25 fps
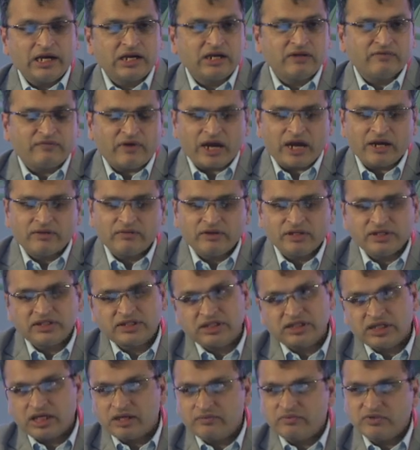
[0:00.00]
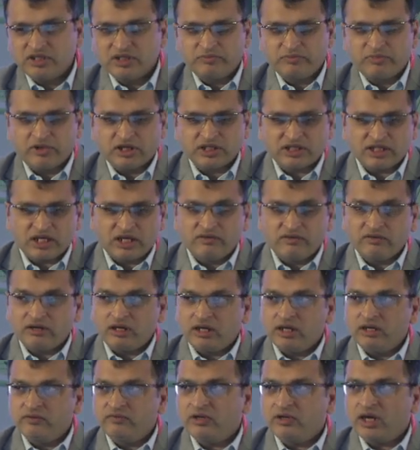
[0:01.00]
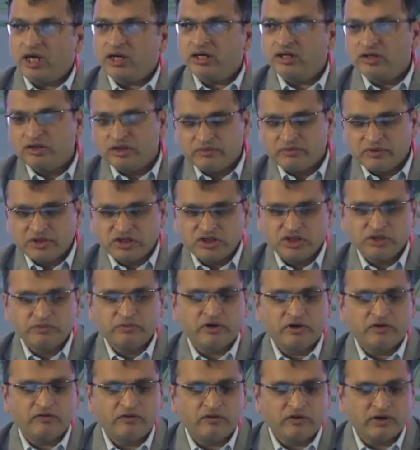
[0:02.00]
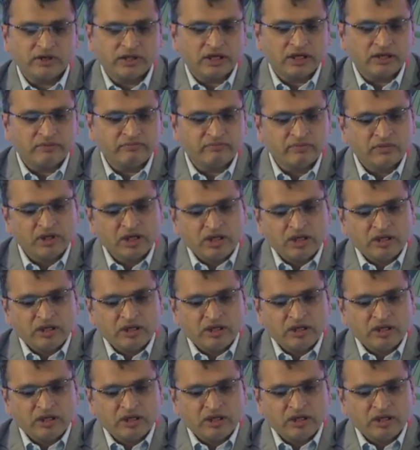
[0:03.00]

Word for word: viable CABG plus AVR, it will be cheaper for them.